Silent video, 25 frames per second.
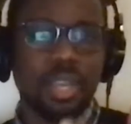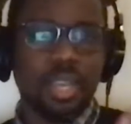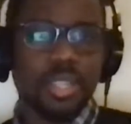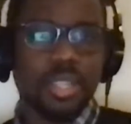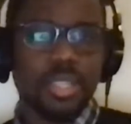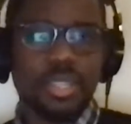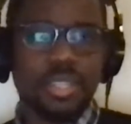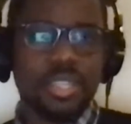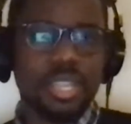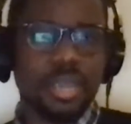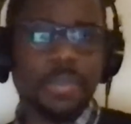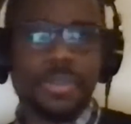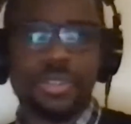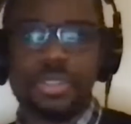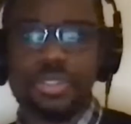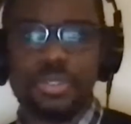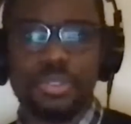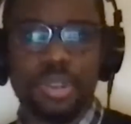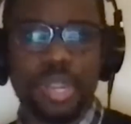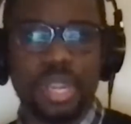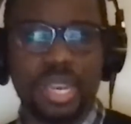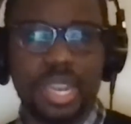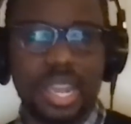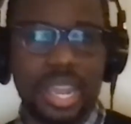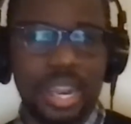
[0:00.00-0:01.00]
to
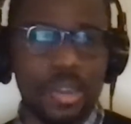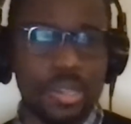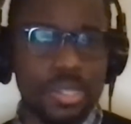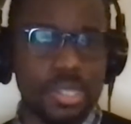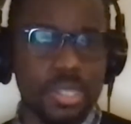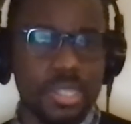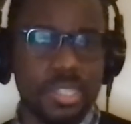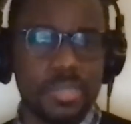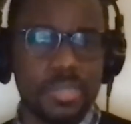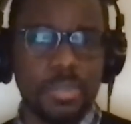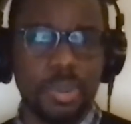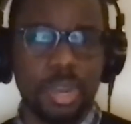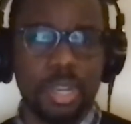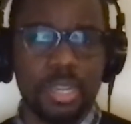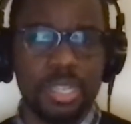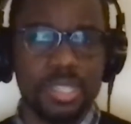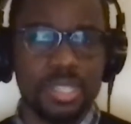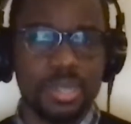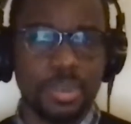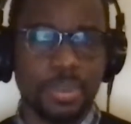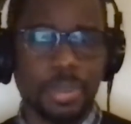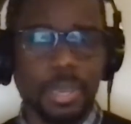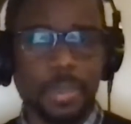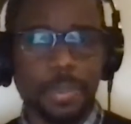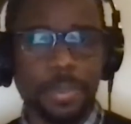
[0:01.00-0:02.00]
demonstrate that i was as smart as
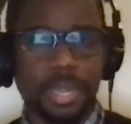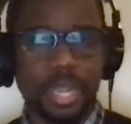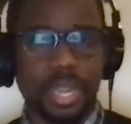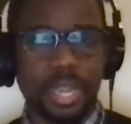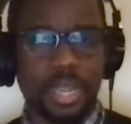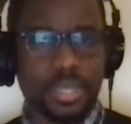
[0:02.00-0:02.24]
the people i